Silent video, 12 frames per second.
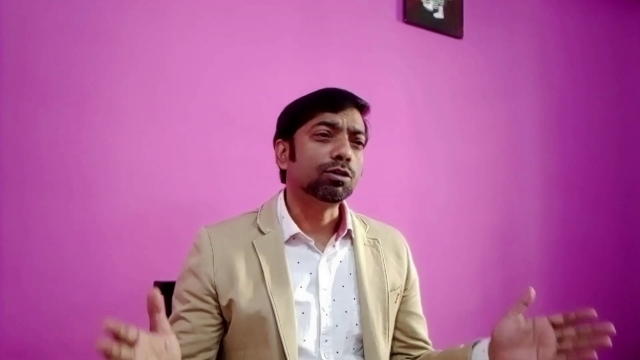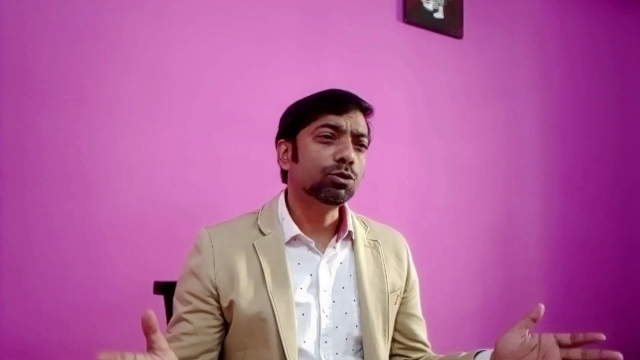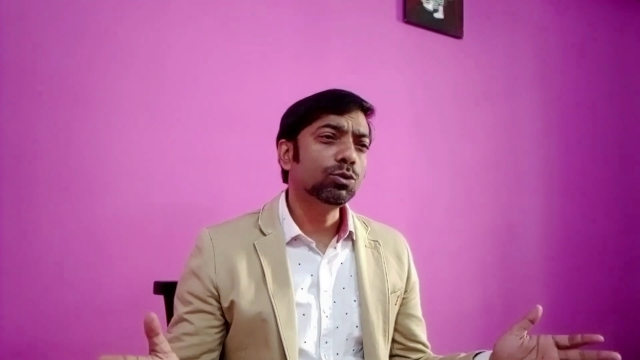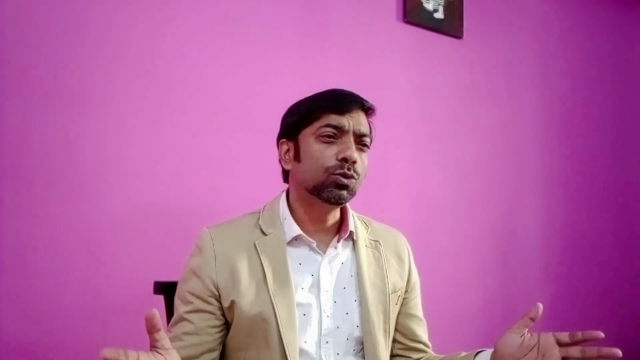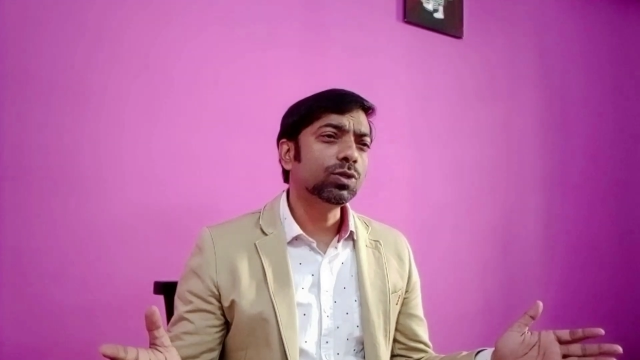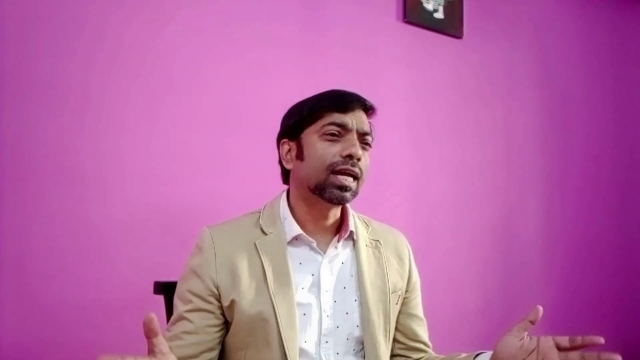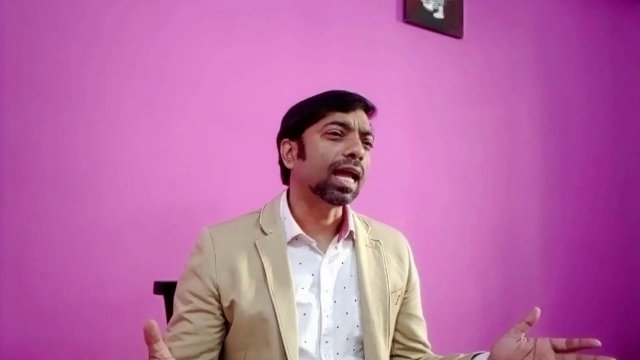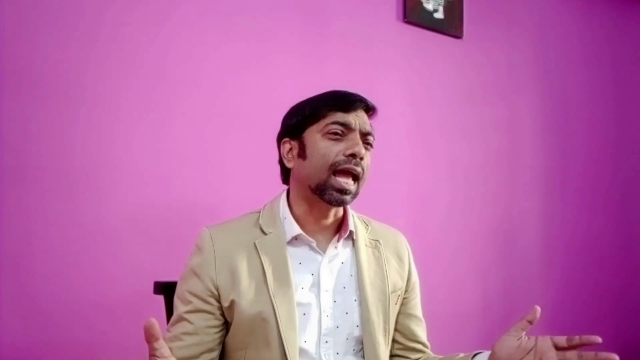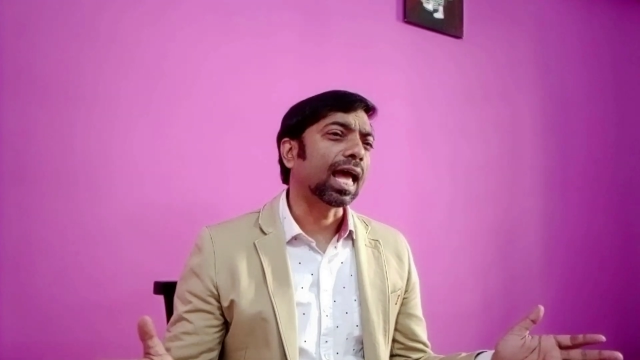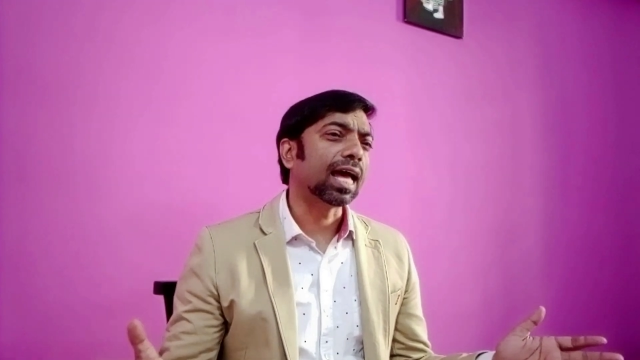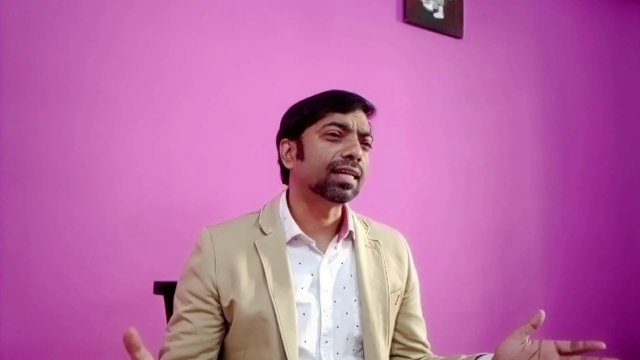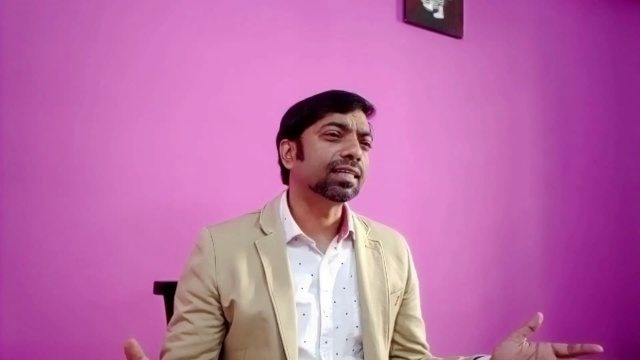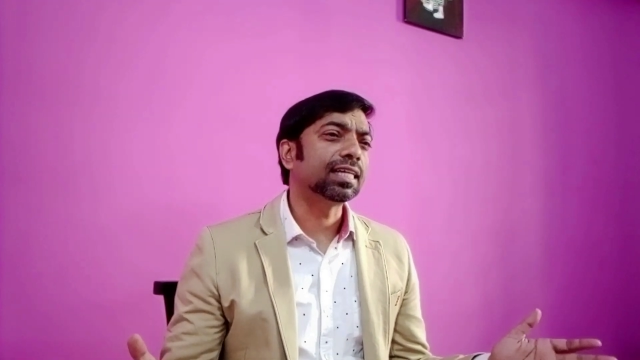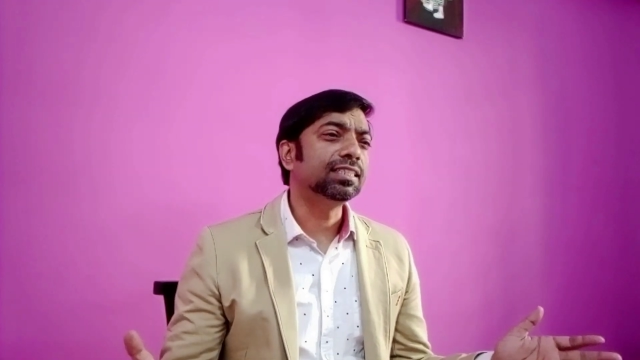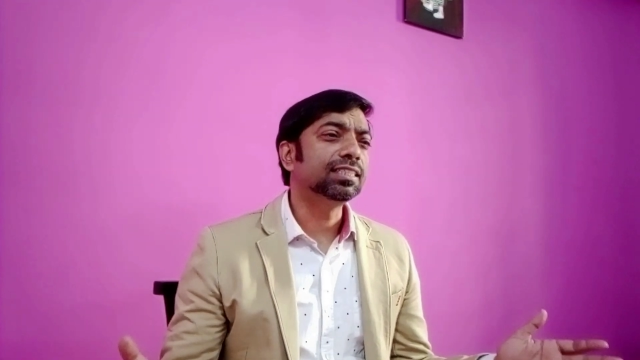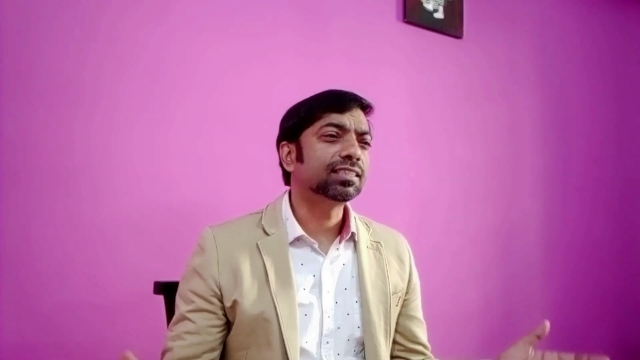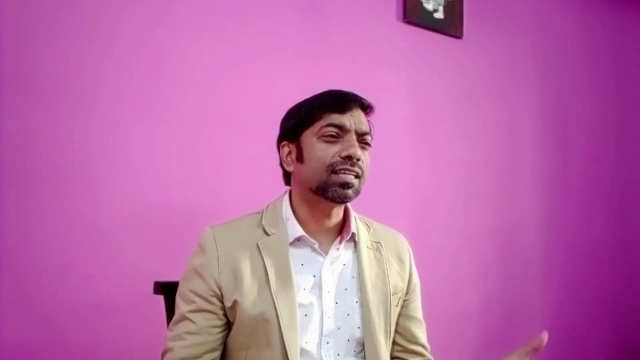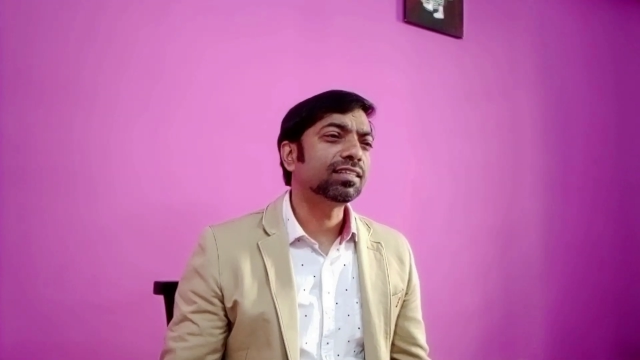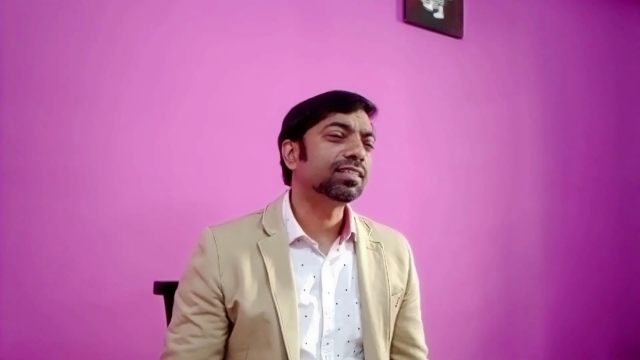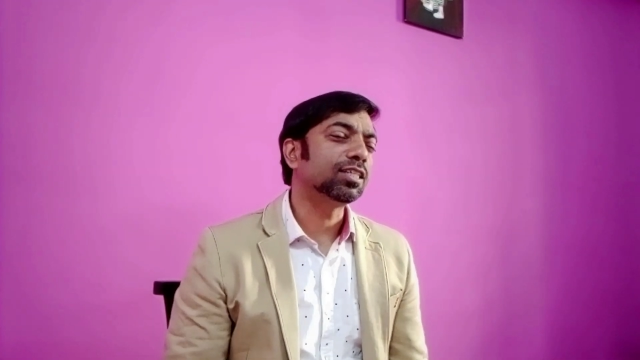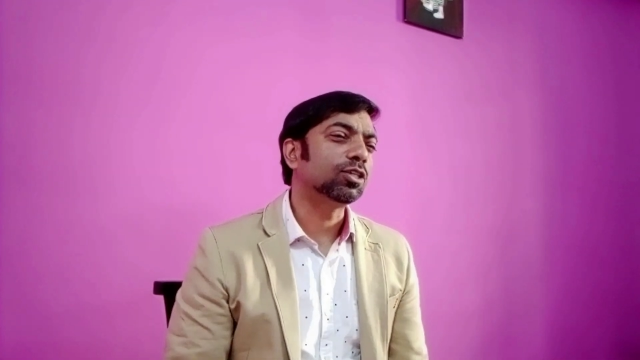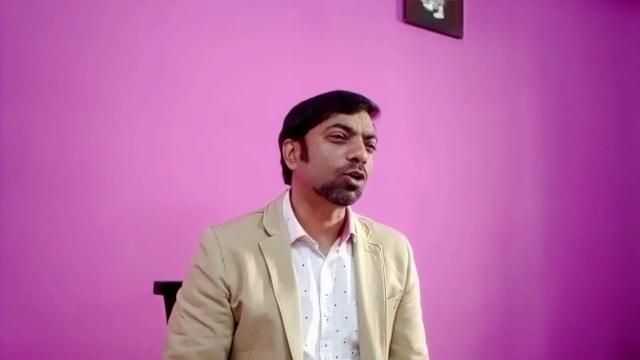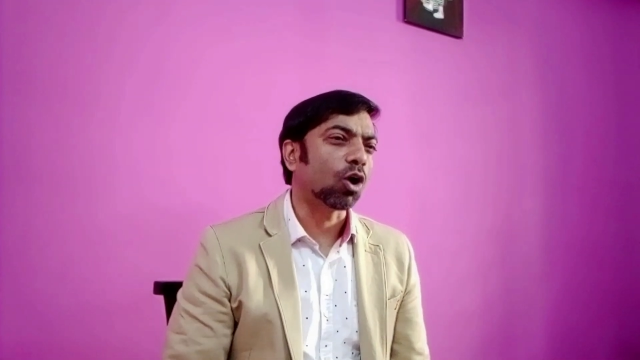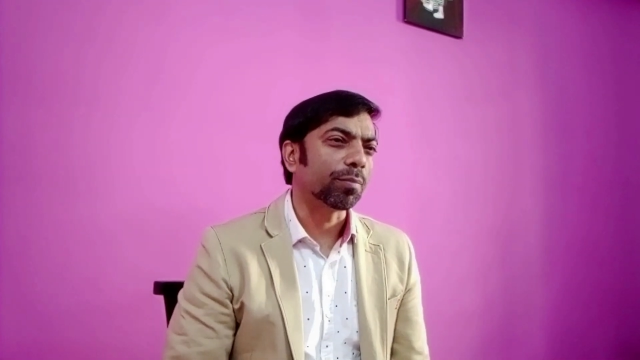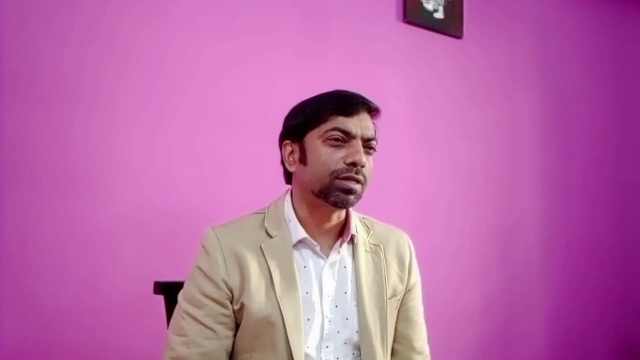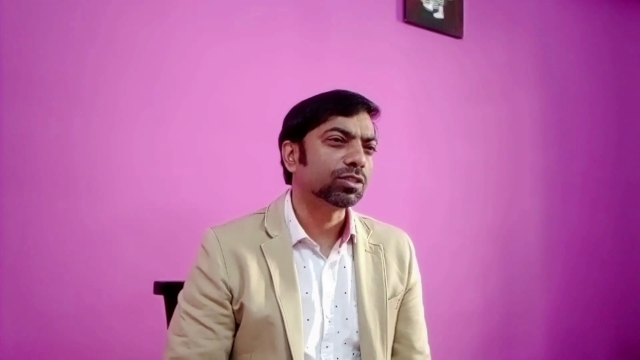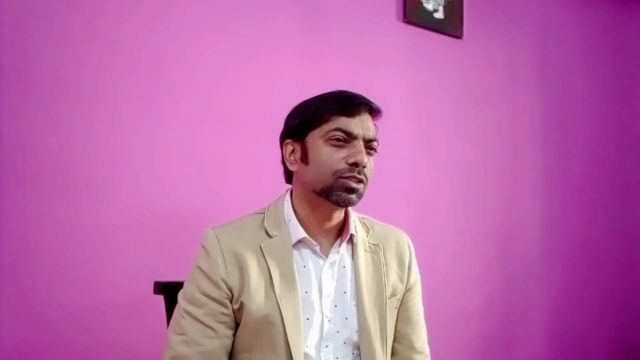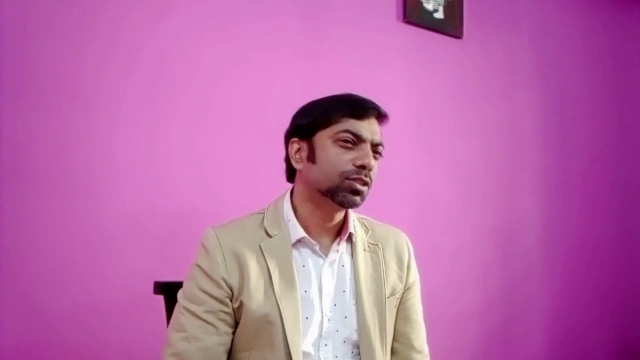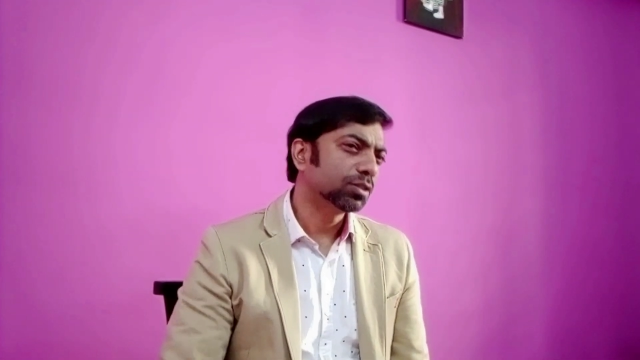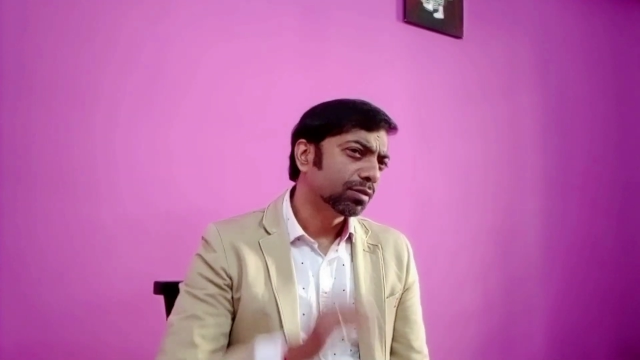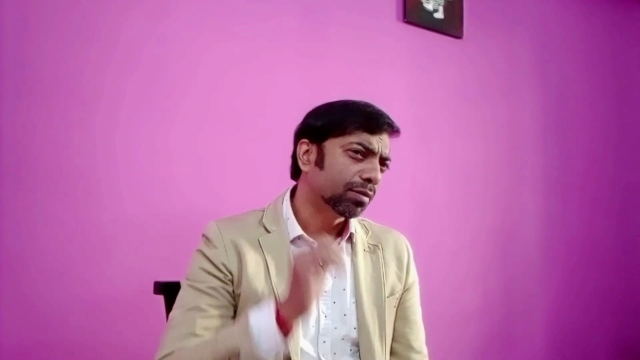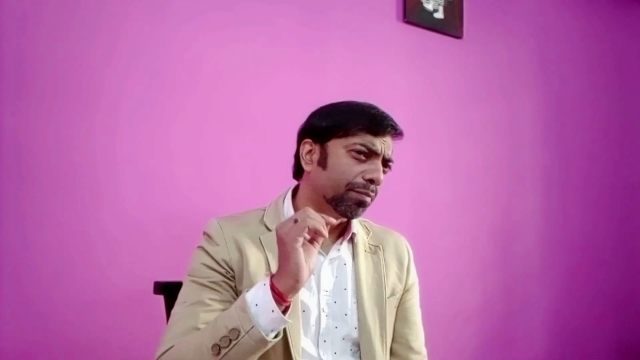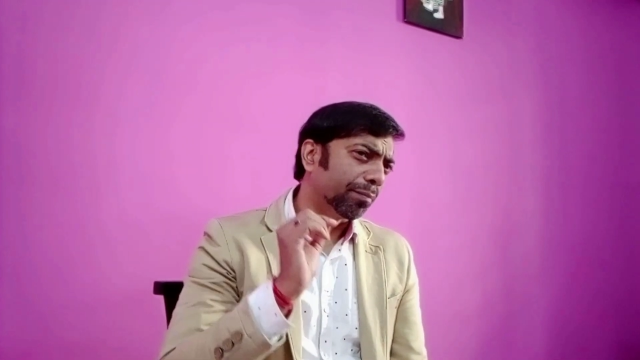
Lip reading: rude and insulting comments